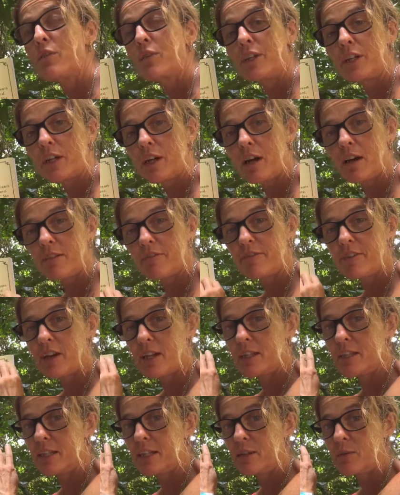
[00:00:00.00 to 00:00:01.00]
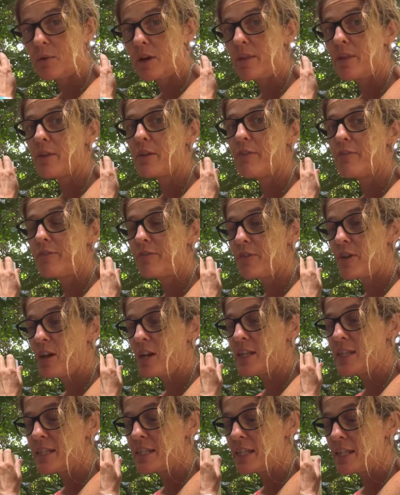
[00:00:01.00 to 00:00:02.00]
or you can't find anyone, the
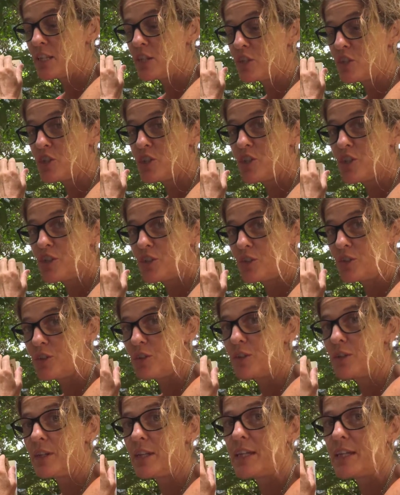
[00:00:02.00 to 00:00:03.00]
first thing you should do